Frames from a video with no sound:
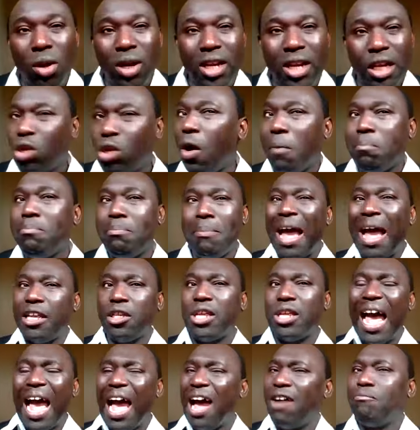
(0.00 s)
journey.
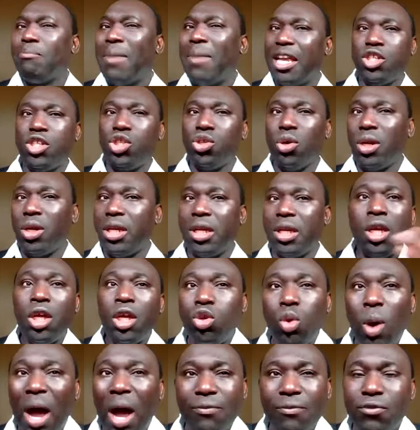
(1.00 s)
I have my journey.
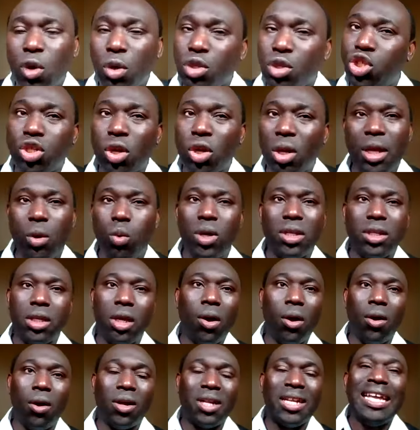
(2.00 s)
You have your journey
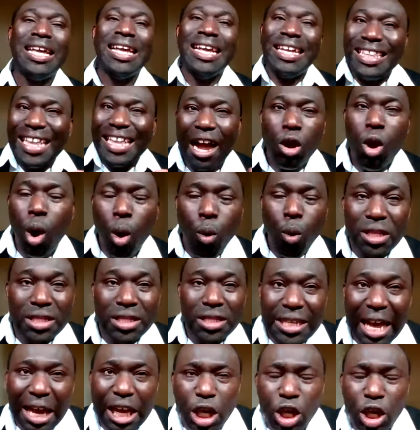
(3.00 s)
with God. That God
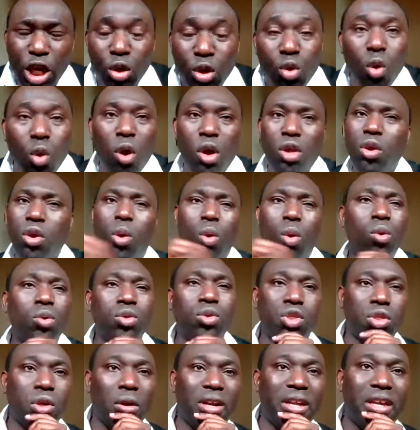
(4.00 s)
will take you on your
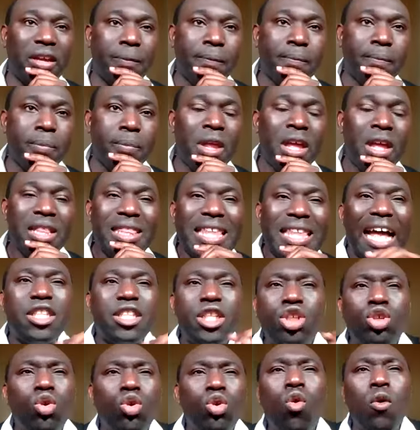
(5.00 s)
own journey.
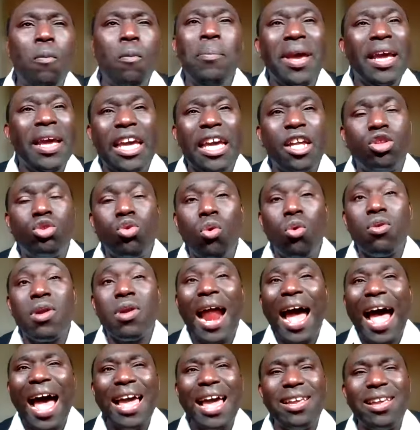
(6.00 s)
That you will begin to
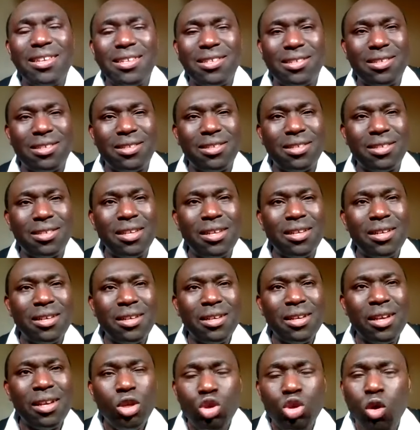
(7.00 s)
rise.
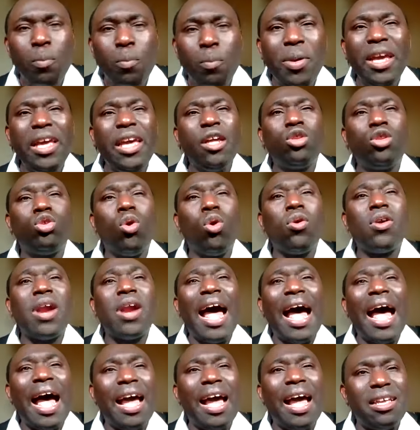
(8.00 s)
You begin to
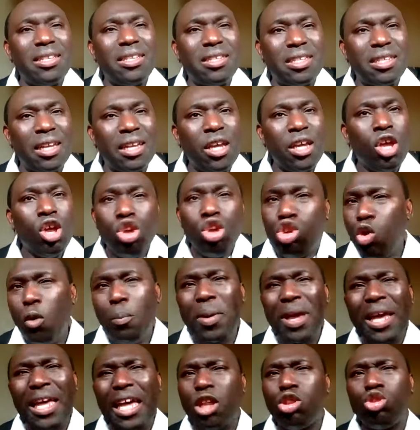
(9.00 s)
rise.
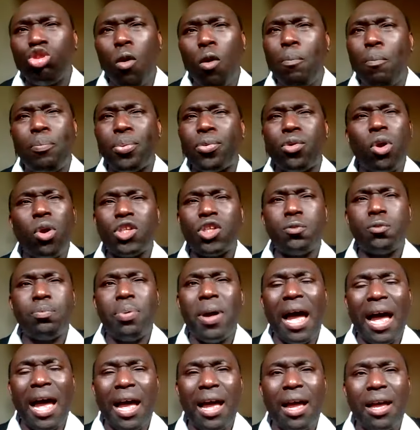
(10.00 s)
You begin to
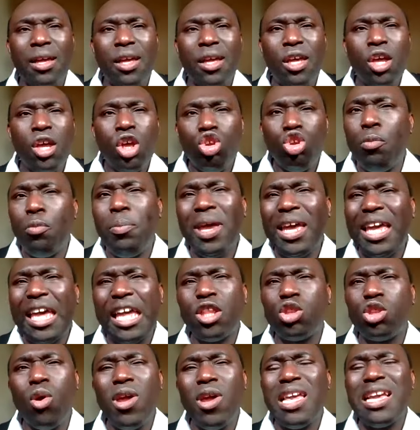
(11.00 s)
prosper. You
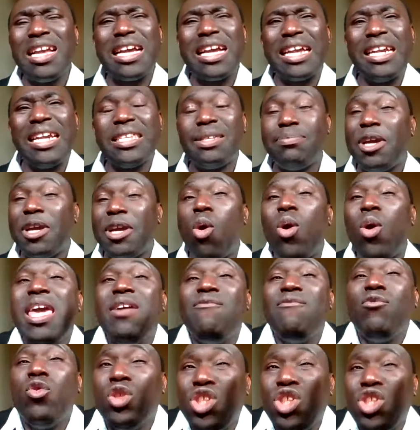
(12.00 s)
begin to increase. Because
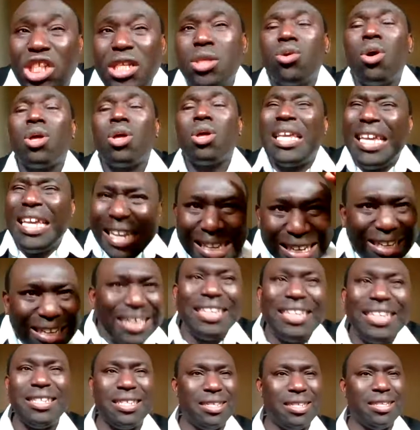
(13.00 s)
even Jesus
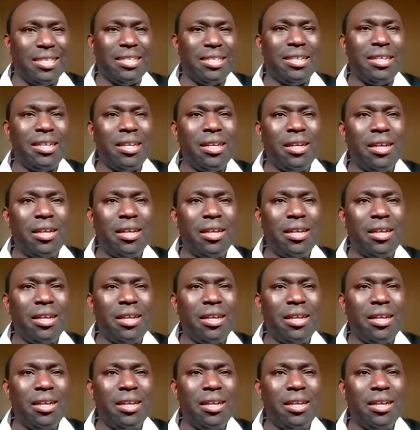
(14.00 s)
increased.